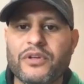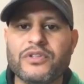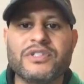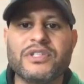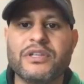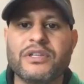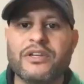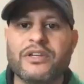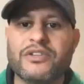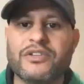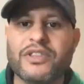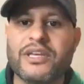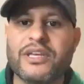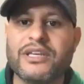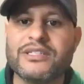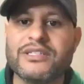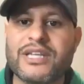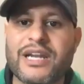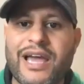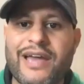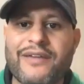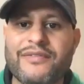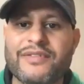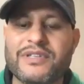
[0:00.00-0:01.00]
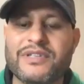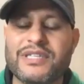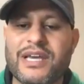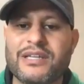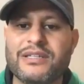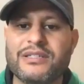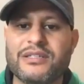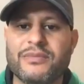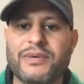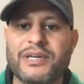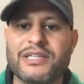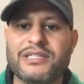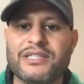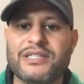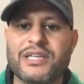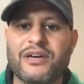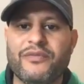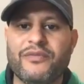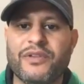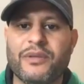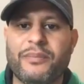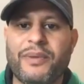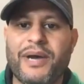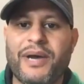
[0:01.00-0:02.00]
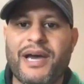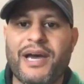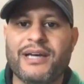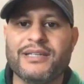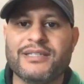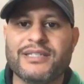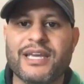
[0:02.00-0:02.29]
So there's things that I have said to myself in the past,